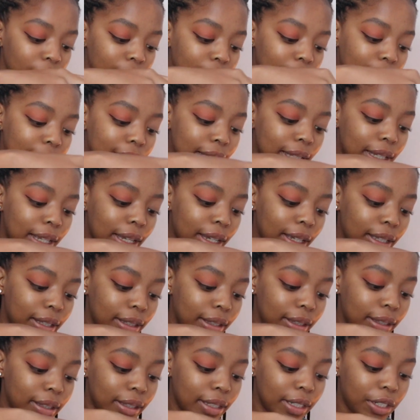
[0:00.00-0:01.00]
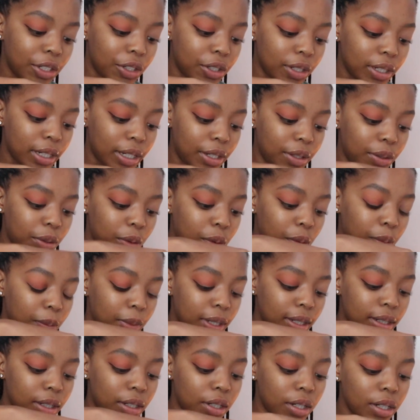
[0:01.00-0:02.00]
That's like literally too
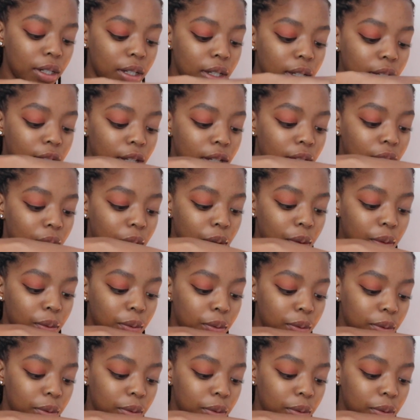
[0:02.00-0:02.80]
much.